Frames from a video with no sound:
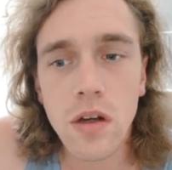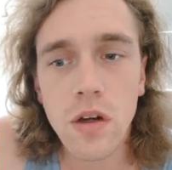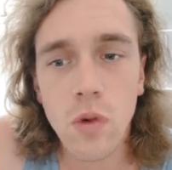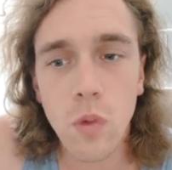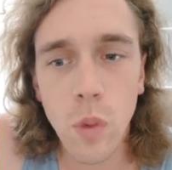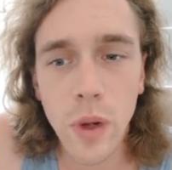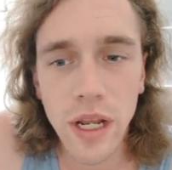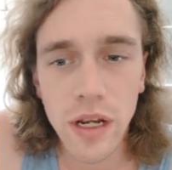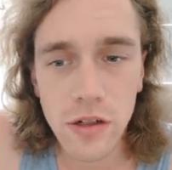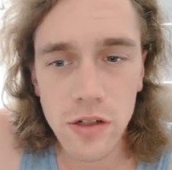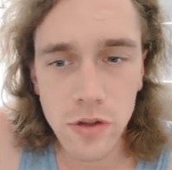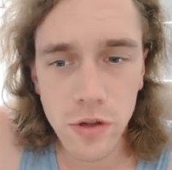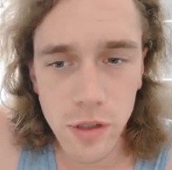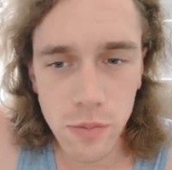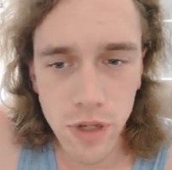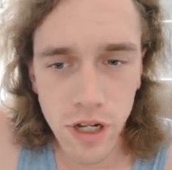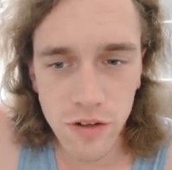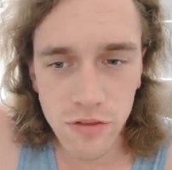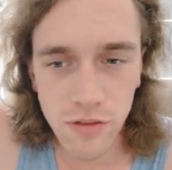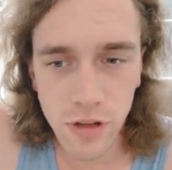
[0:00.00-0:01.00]
When doing
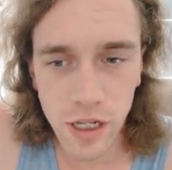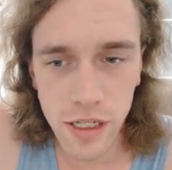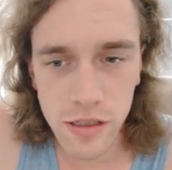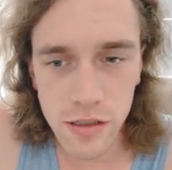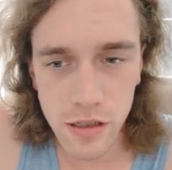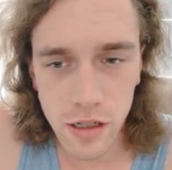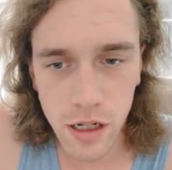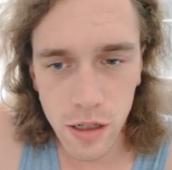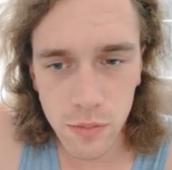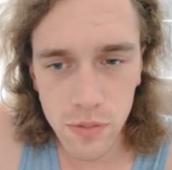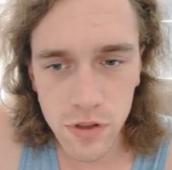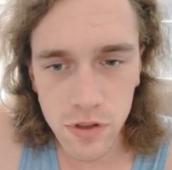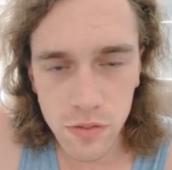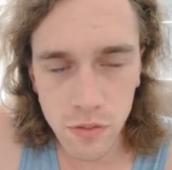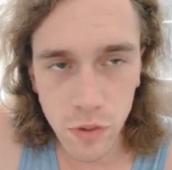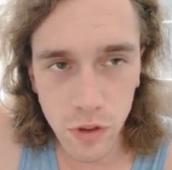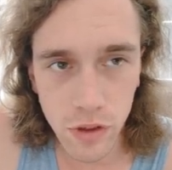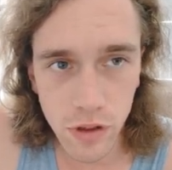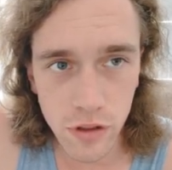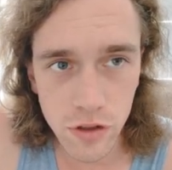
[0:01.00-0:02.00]
butterfly sit-ups
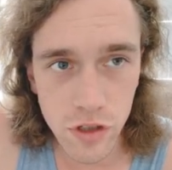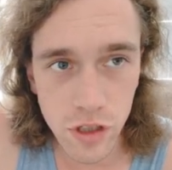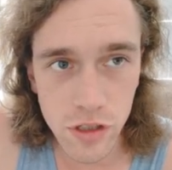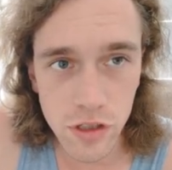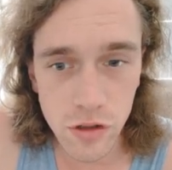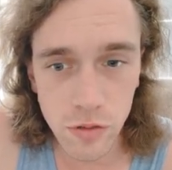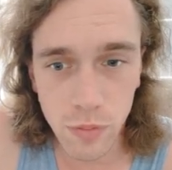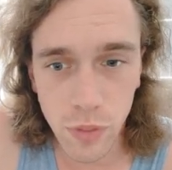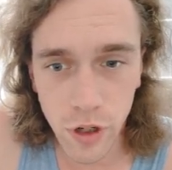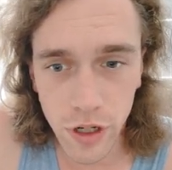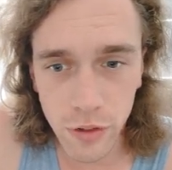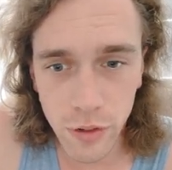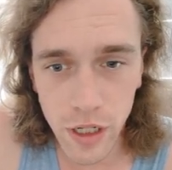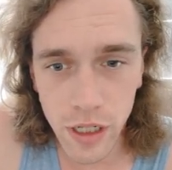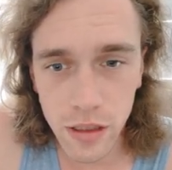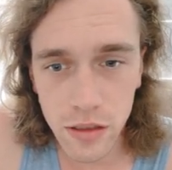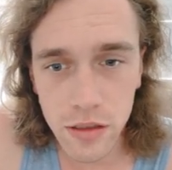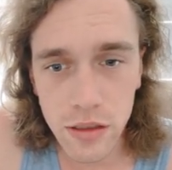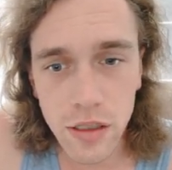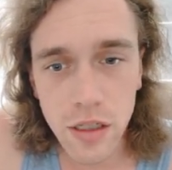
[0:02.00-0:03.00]
with just your body
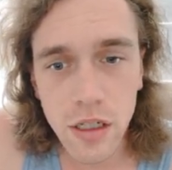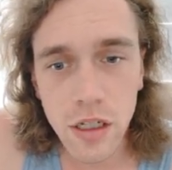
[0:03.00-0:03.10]
weight,